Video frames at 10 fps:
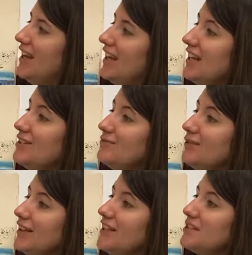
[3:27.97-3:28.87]
It is
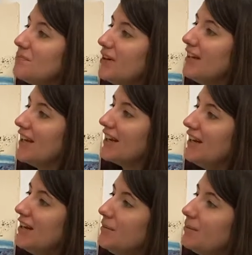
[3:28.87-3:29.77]
really spring.
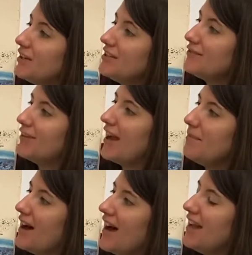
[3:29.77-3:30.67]
Birds fly
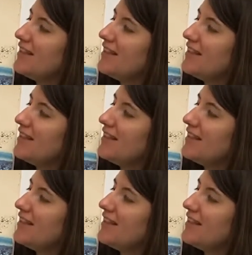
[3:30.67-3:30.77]
by,